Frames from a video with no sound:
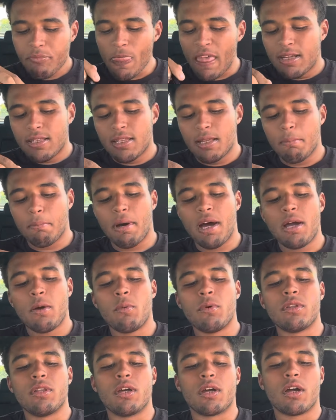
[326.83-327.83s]
The bite
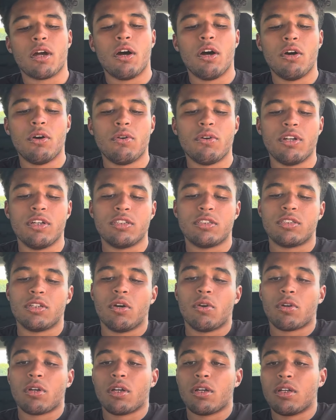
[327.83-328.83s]
with the cone is so
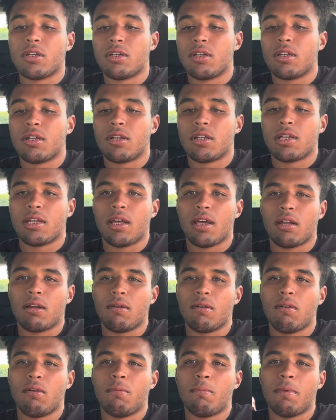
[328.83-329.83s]
good. Like,
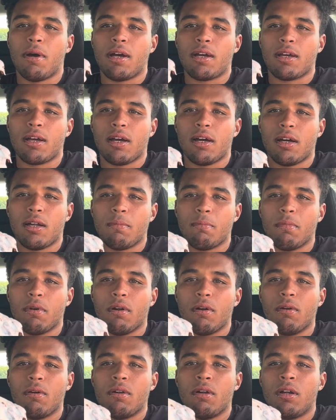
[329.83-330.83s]
oh my God,
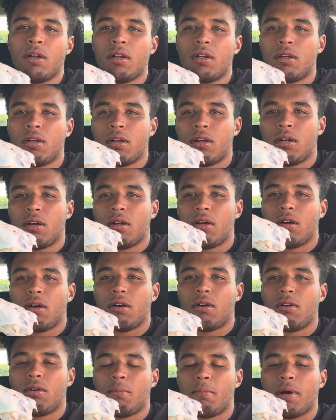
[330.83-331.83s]
bro.
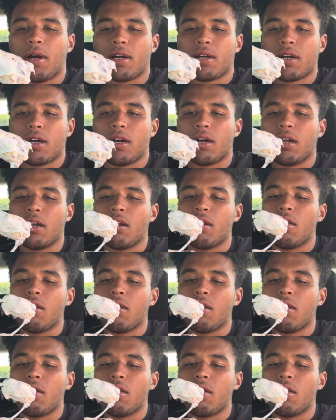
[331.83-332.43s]
Oh my God.